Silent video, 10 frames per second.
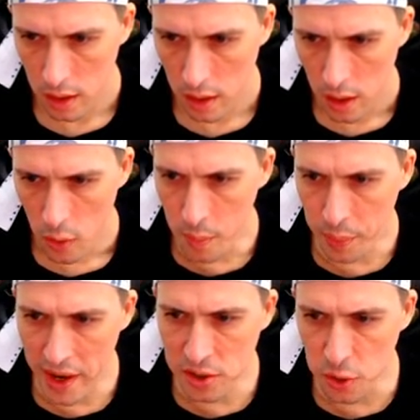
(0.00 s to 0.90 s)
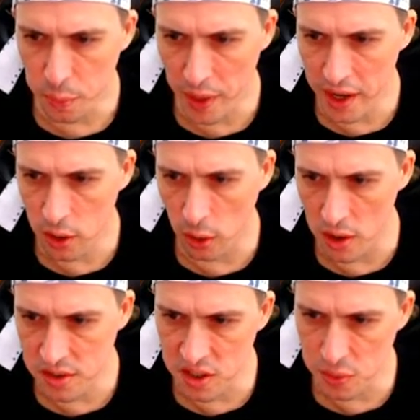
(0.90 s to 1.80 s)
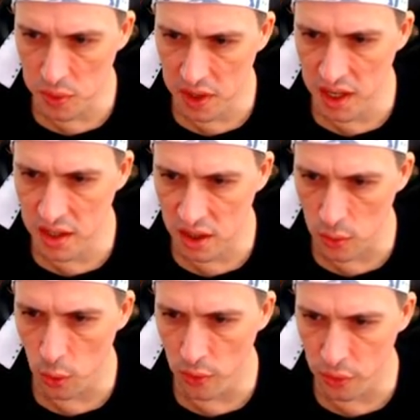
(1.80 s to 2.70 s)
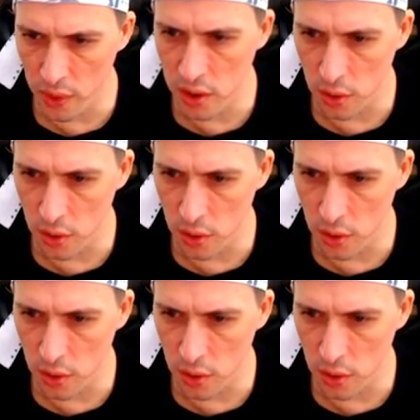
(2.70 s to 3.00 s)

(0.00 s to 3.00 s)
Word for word: When playing two-player Colossus with either Wolverine or